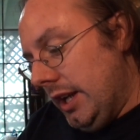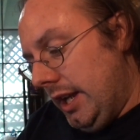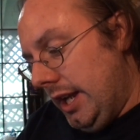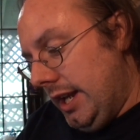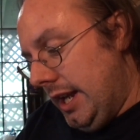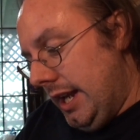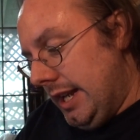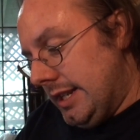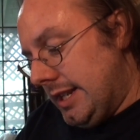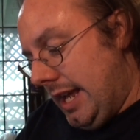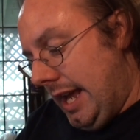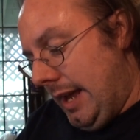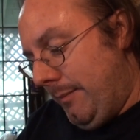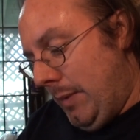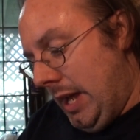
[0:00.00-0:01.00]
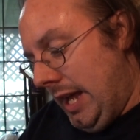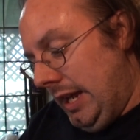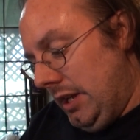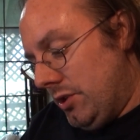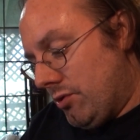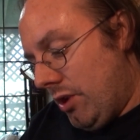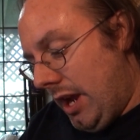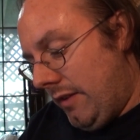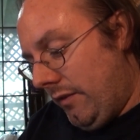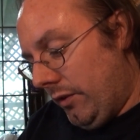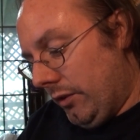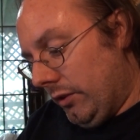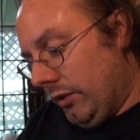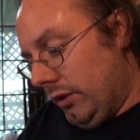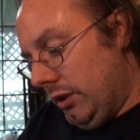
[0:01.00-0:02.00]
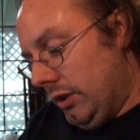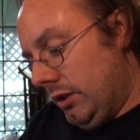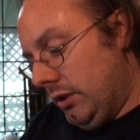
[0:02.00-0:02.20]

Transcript: It is a Penny Dreadful